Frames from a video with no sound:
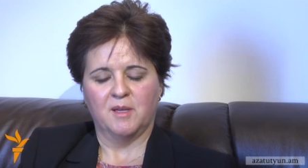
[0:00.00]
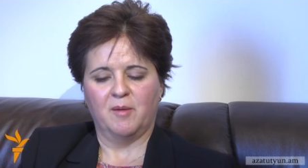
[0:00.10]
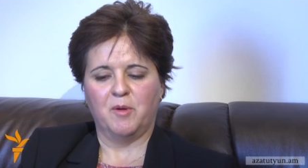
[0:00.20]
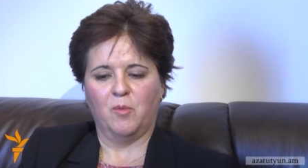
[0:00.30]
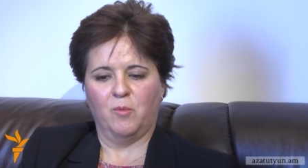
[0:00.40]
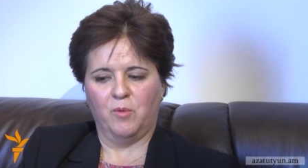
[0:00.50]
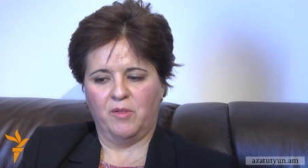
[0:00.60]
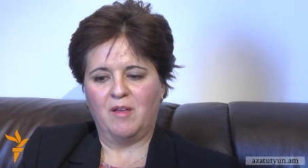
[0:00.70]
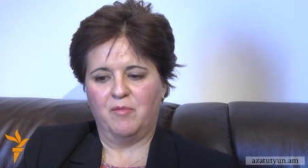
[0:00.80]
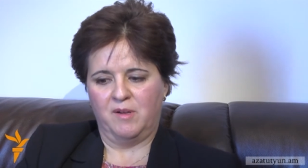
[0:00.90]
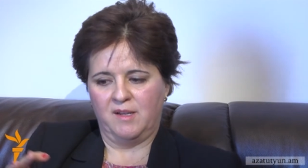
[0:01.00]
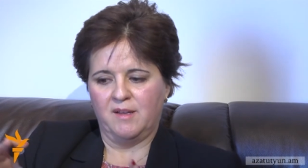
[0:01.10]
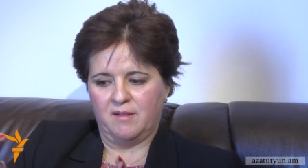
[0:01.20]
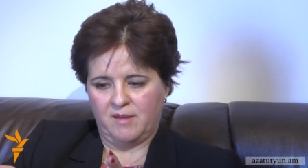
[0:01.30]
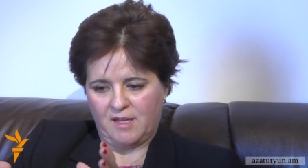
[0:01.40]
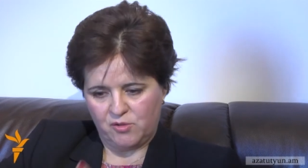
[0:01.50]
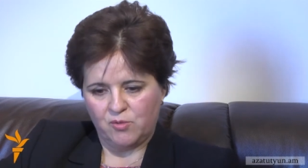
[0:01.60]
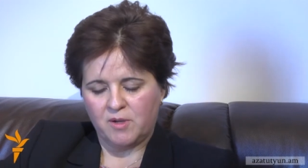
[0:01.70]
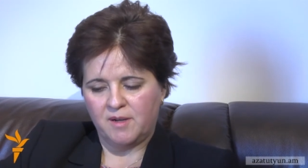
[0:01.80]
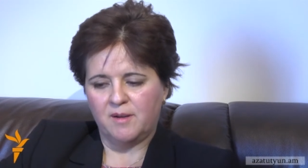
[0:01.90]
I mean, we definitely have
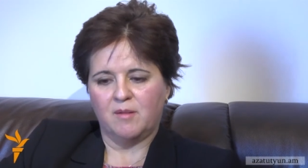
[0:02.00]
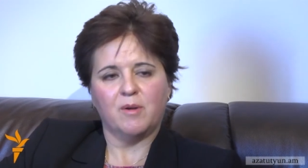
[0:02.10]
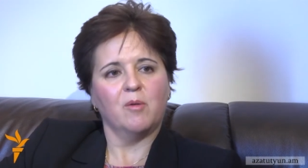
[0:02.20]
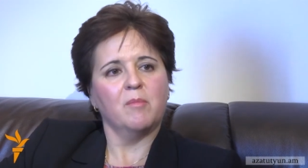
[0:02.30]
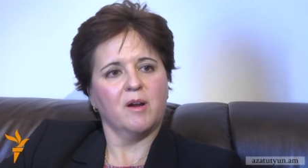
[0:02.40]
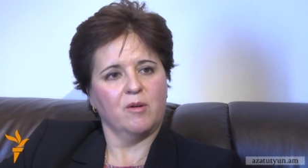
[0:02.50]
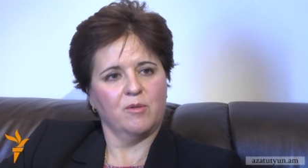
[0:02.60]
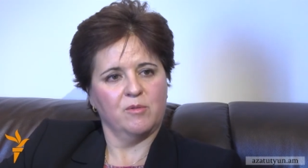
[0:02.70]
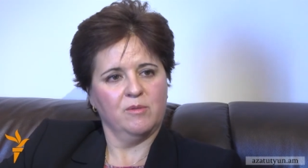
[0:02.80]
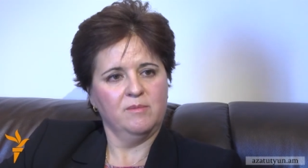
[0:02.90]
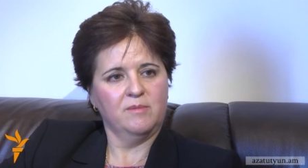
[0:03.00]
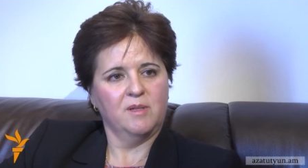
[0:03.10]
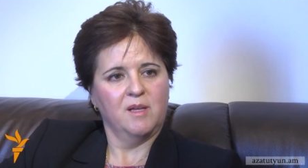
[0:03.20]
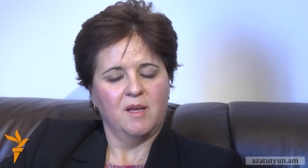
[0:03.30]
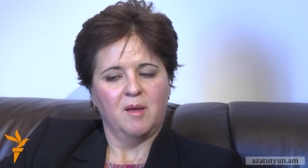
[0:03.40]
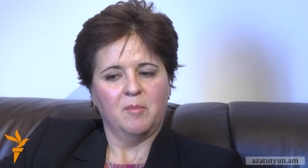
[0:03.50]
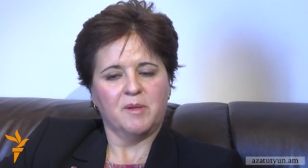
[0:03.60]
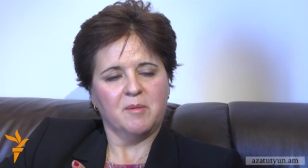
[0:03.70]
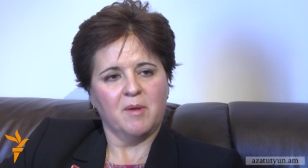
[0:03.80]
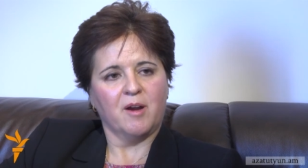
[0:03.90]
to care about macro,
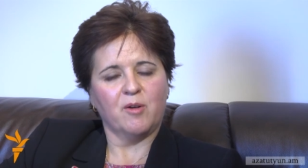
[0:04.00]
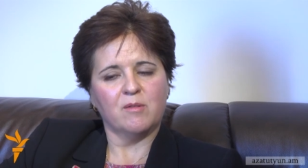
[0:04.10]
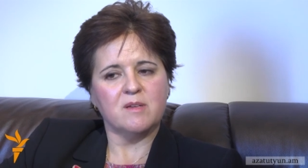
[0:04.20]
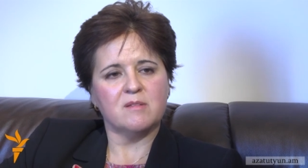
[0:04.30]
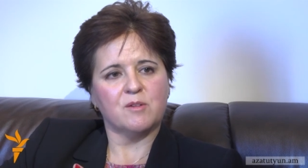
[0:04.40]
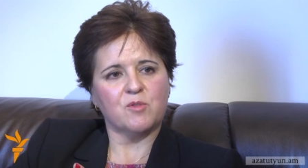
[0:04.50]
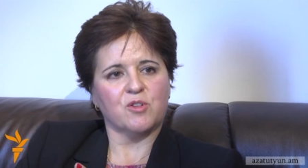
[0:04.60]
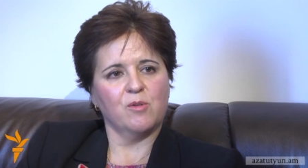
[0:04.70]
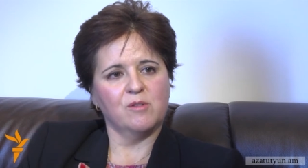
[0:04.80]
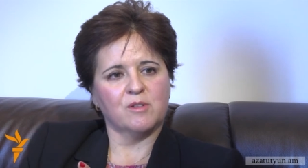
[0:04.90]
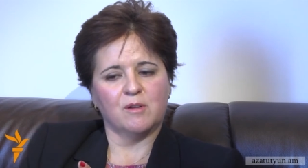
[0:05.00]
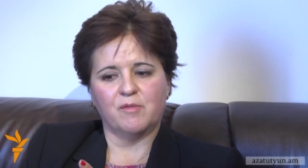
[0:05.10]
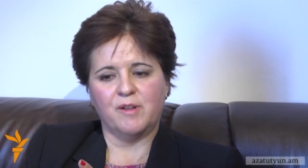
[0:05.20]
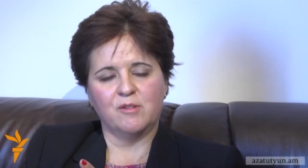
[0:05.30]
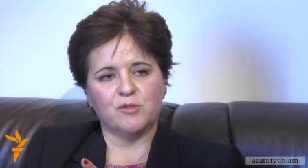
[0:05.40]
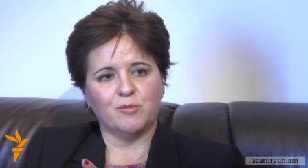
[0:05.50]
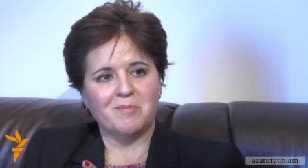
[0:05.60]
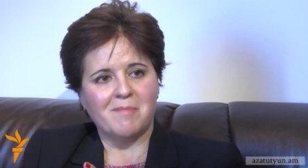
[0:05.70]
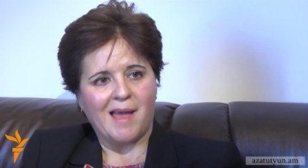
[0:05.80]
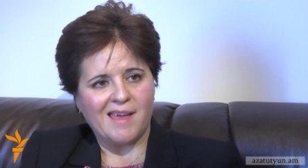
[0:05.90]
but the macro is the result of a lot of
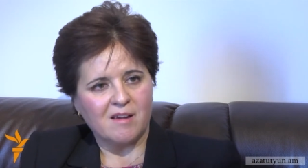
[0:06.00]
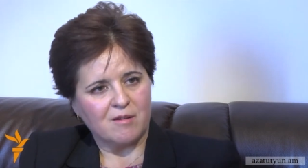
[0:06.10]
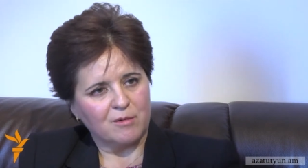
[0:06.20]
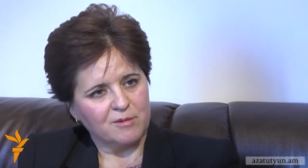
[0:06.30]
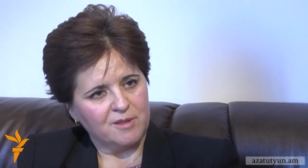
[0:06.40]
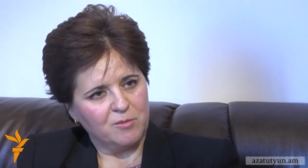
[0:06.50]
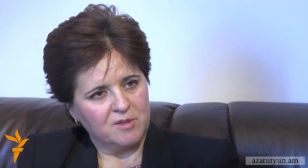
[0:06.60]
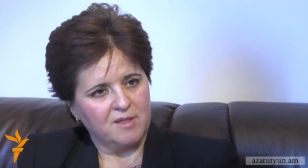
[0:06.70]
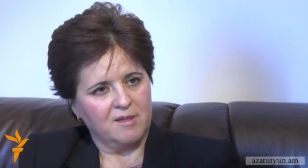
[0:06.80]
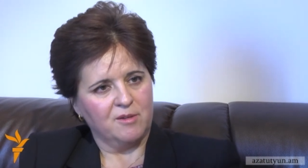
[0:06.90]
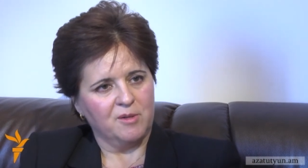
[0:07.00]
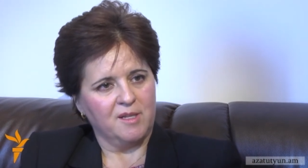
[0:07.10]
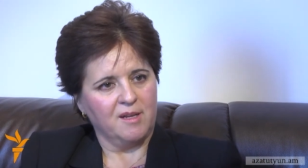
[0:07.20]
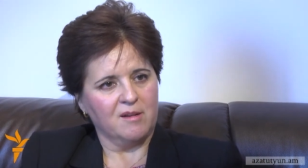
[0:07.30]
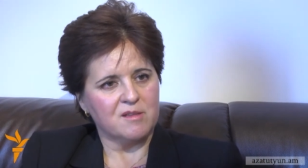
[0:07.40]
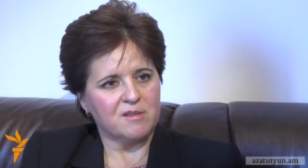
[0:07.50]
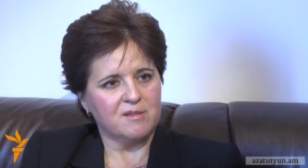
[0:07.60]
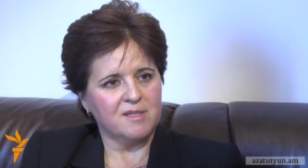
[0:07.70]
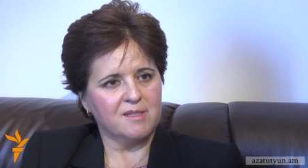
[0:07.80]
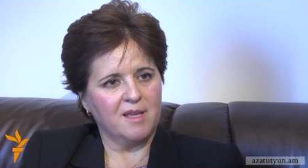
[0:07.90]
micro that we say, in English,
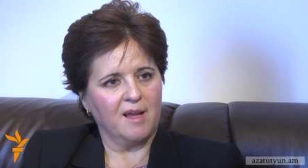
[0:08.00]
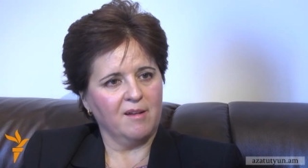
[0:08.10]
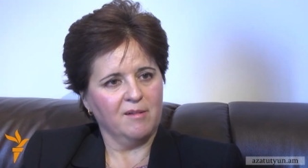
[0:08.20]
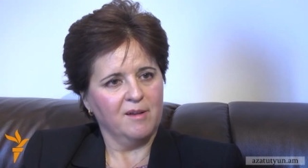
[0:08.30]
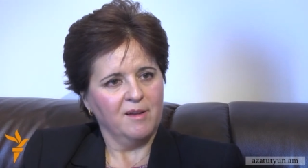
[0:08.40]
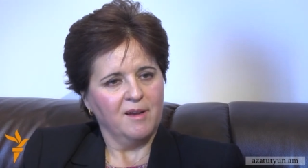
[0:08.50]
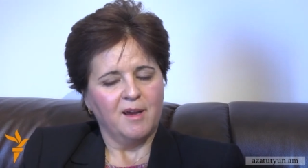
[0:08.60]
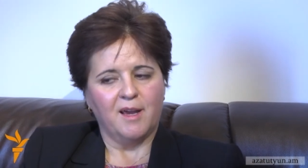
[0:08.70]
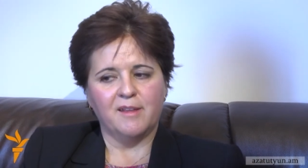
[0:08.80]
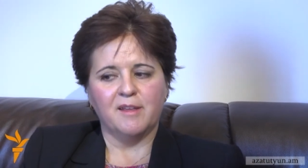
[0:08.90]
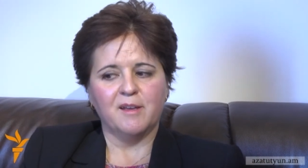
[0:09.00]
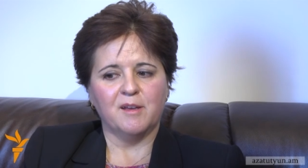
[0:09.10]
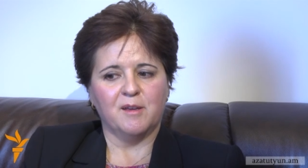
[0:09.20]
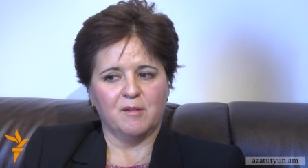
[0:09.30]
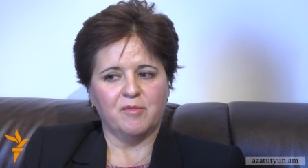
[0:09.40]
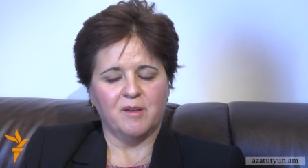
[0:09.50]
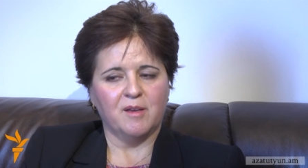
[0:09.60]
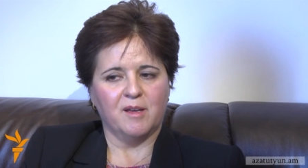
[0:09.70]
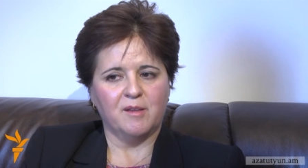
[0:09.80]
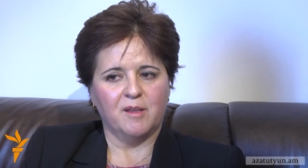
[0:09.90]
detail, and
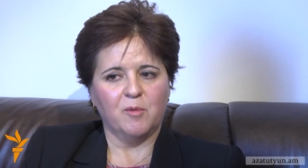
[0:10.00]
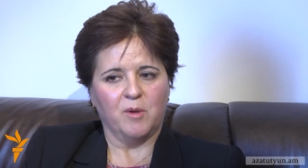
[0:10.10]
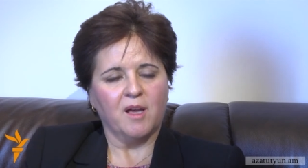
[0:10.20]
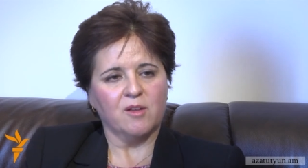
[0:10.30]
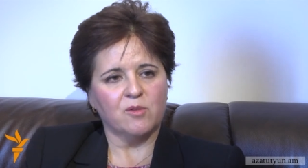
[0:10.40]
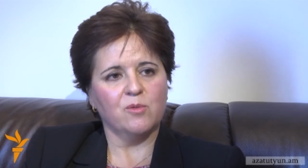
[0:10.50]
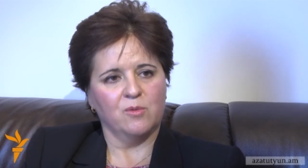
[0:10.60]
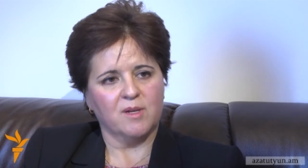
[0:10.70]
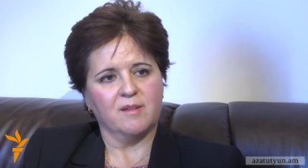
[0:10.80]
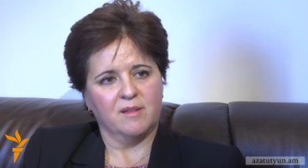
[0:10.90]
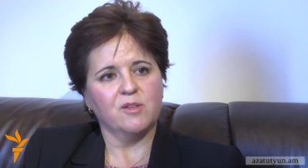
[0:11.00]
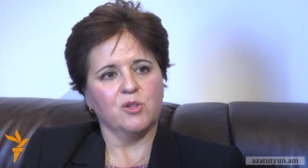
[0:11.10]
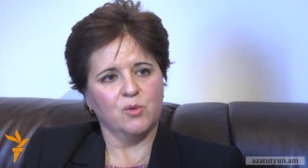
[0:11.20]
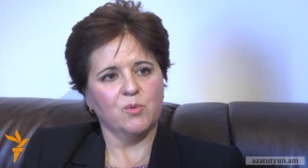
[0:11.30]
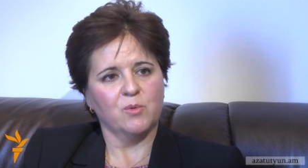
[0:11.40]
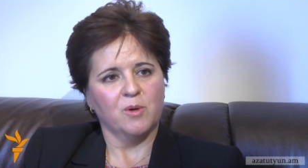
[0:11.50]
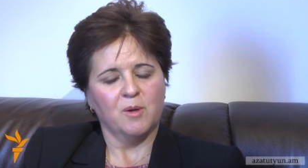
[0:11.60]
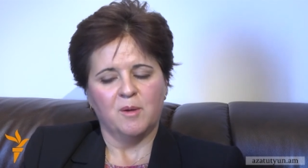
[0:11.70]
then we had to look at them too.